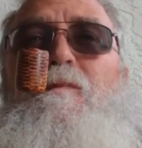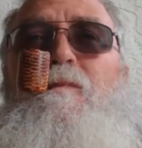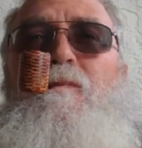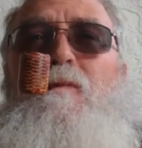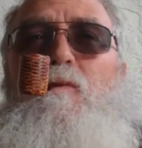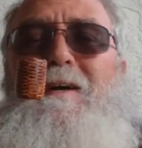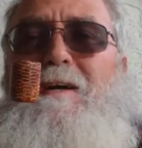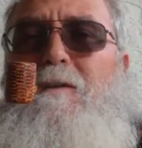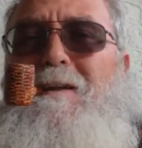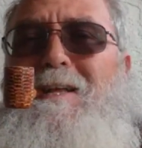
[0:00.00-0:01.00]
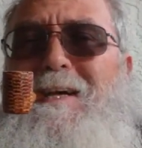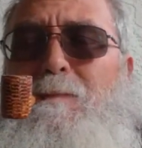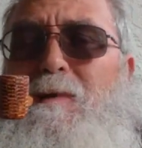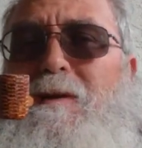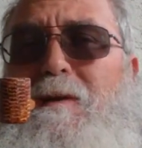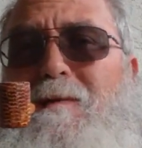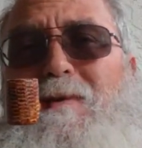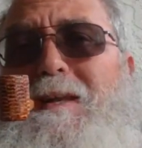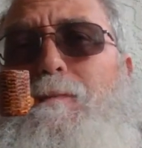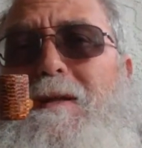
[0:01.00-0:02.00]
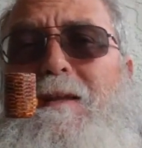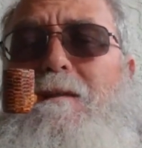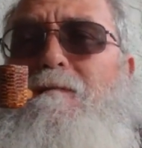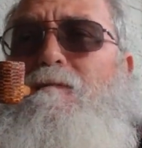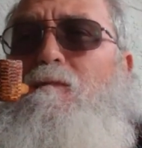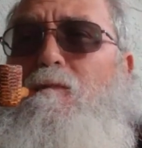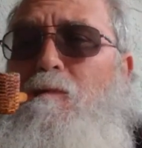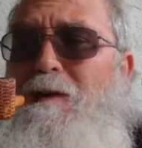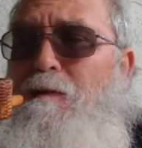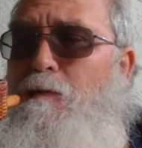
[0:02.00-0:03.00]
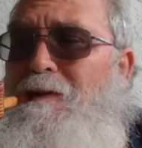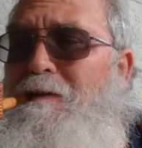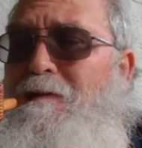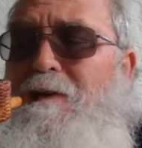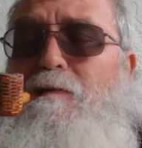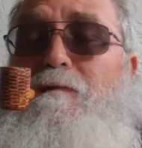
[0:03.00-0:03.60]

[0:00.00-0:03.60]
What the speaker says: where I'll happen, I've got a blend of one of the ones he's done a review